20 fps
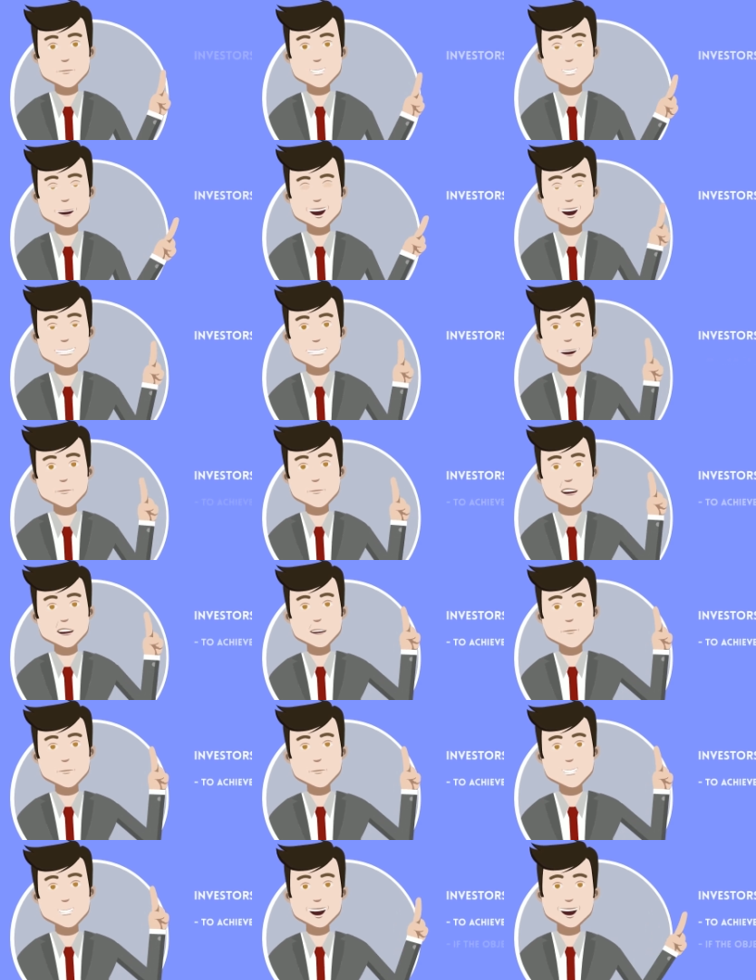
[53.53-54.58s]
investors
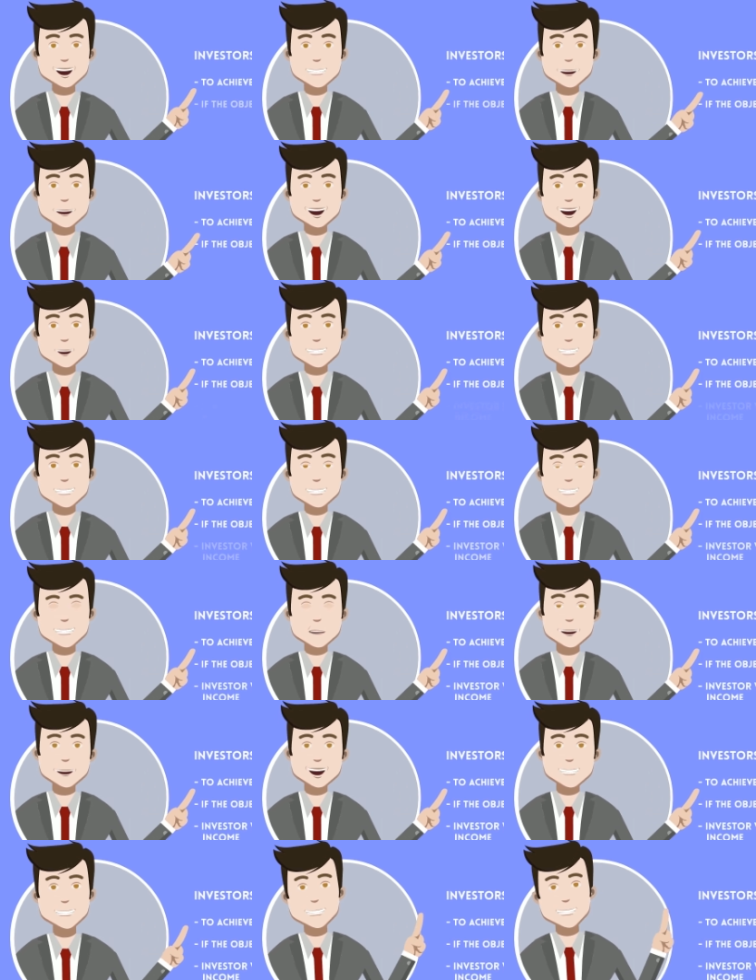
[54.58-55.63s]
can invest in debt
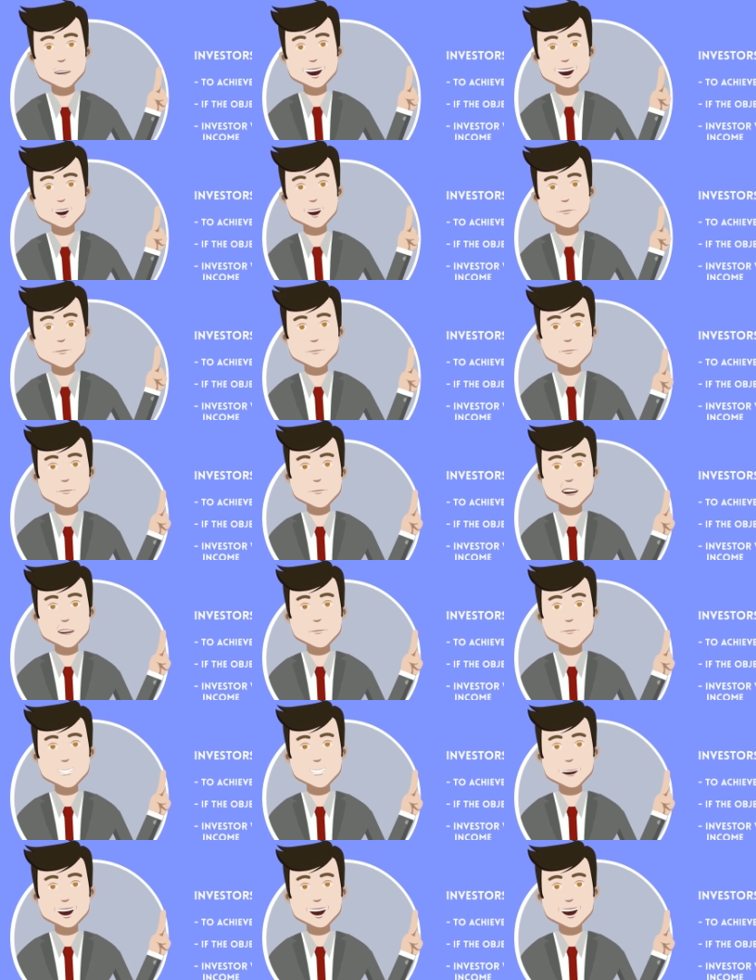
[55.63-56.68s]
funds if they are looking for
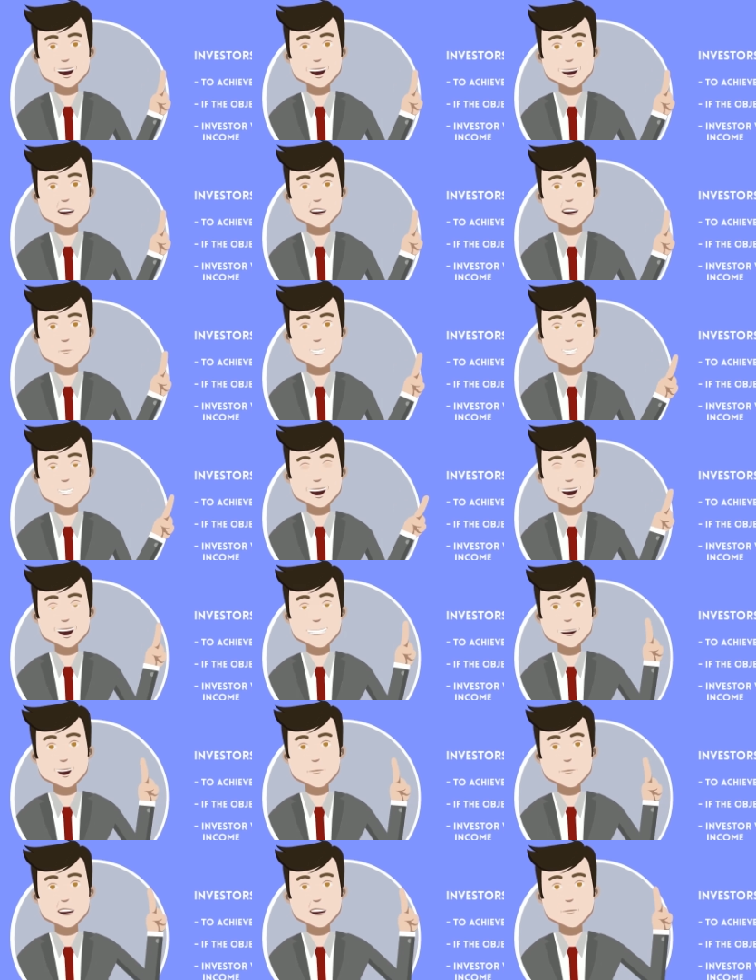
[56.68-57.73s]
capital protection,
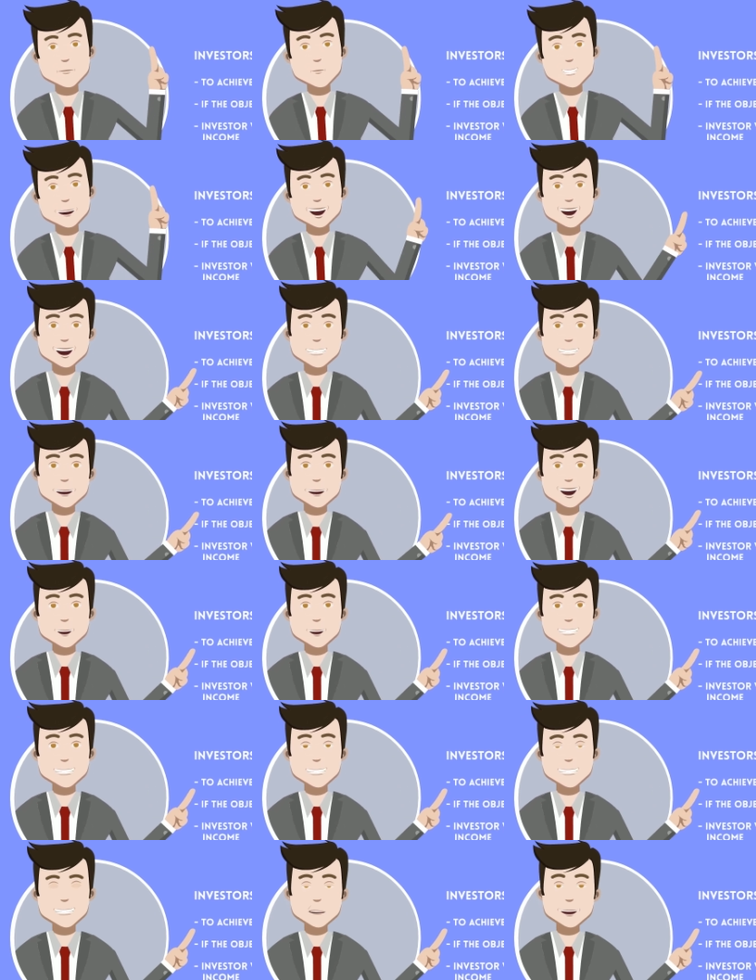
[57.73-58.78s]
regular income,
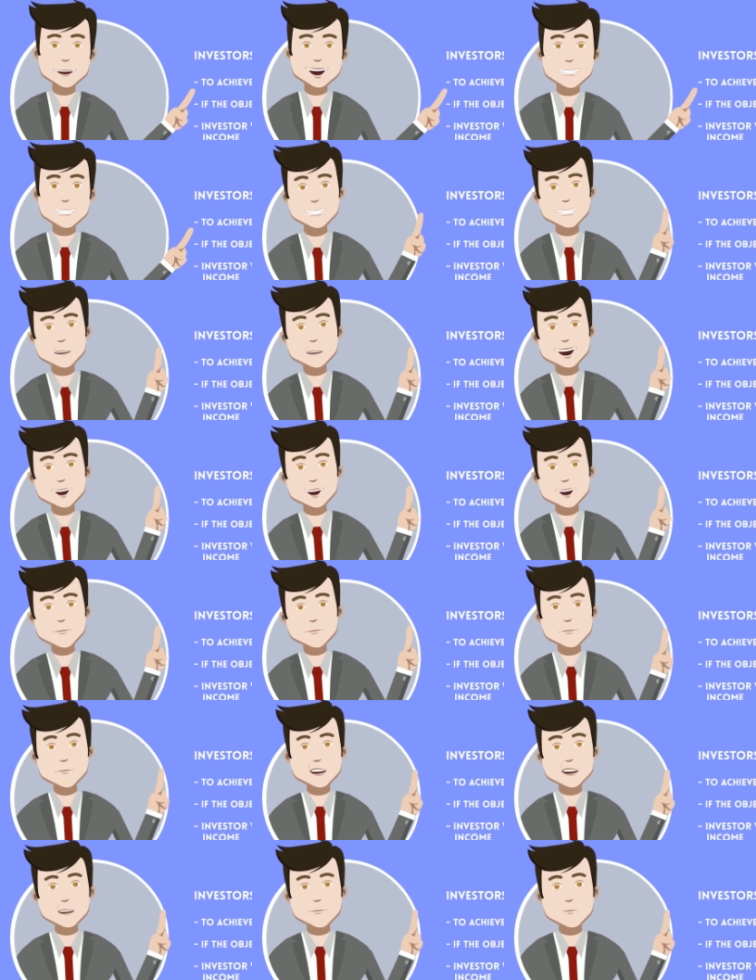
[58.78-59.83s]
or achieve their
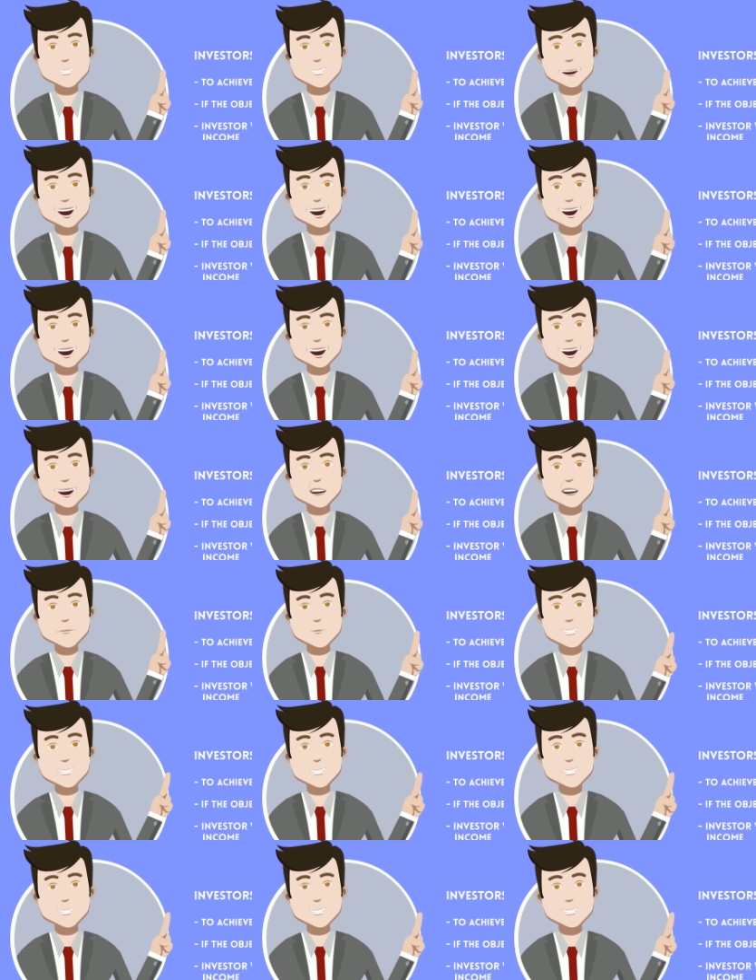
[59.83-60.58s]
short-term goals.